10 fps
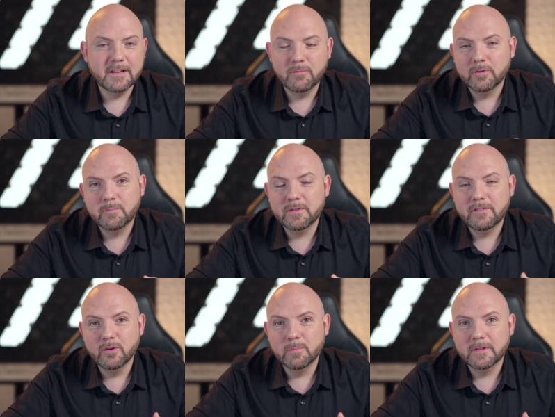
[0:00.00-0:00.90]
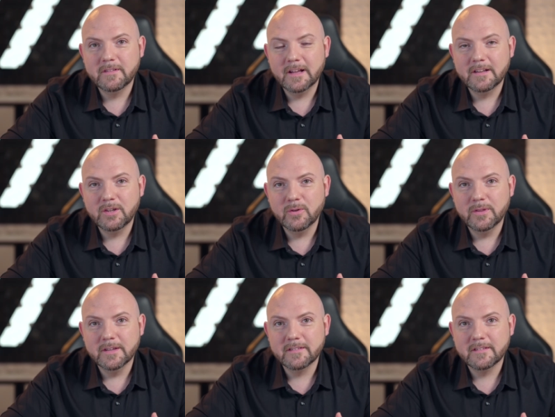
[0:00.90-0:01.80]
it would be stupid telling you
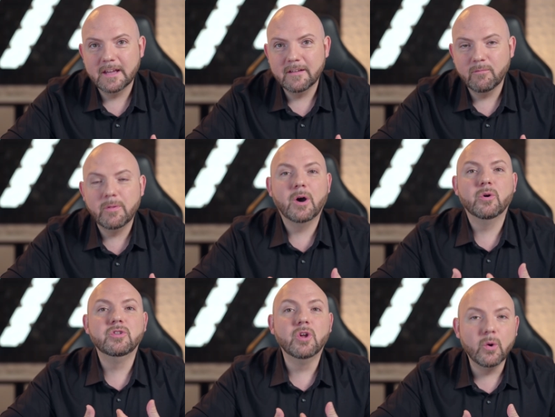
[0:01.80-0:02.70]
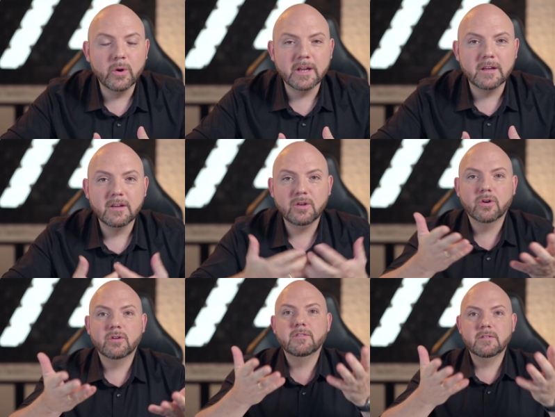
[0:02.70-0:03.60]
this without knowing
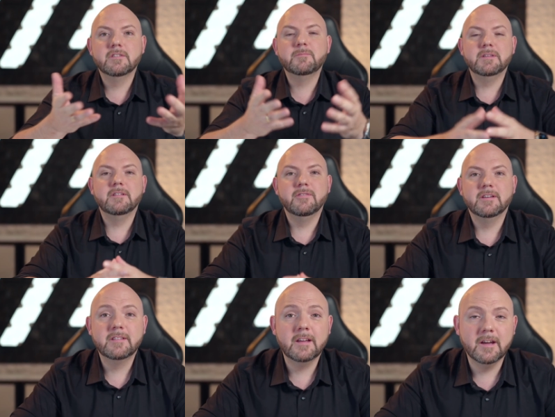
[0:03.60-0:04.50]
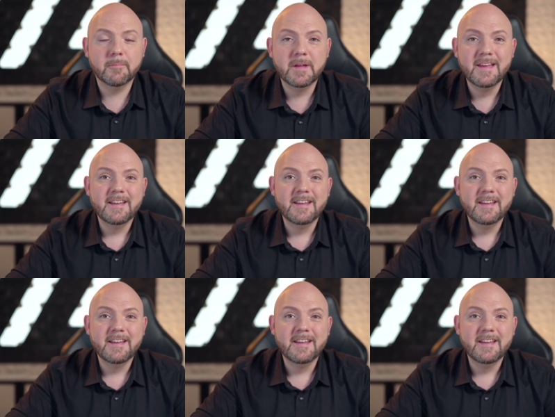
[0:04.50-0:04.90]
your specific setup.